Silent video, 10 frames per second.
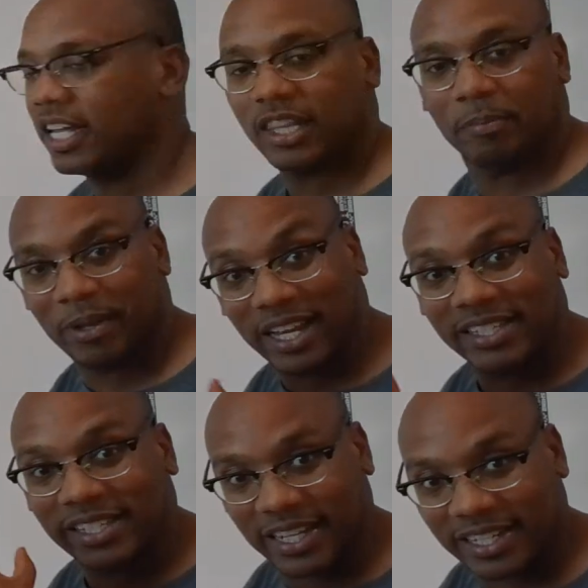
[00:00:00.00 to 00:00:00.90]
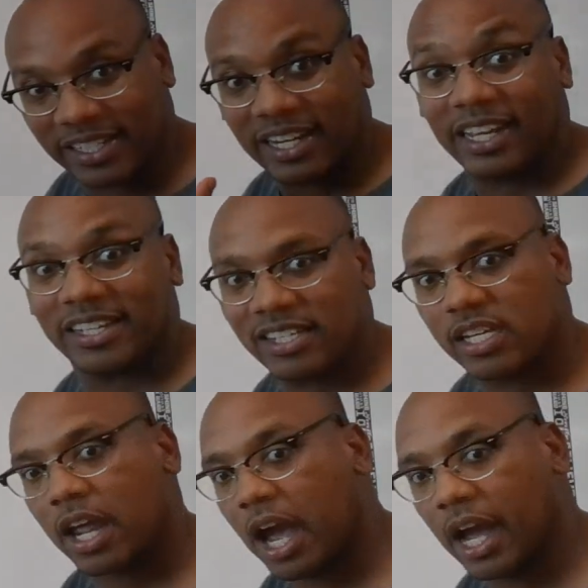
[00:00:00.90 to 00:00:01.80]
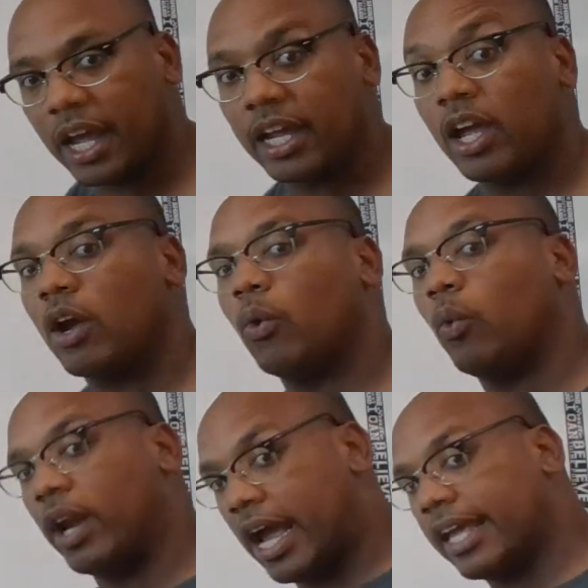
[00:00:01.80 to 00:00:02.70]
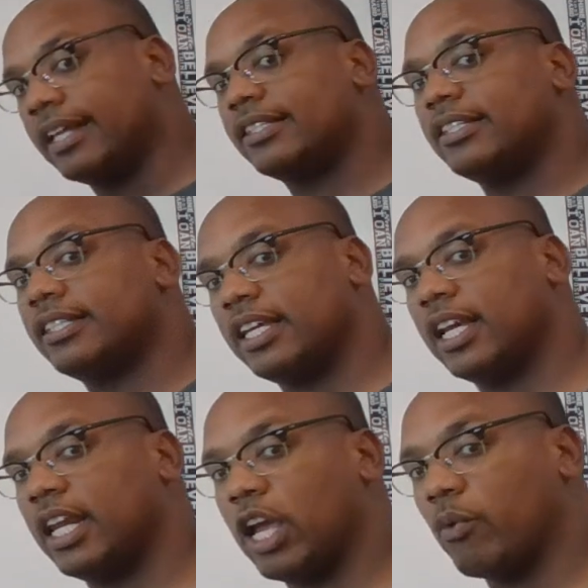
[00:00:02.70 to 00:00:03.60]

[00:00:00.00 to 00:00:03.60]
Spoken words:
The biggest digit is 9. When I get to 10, it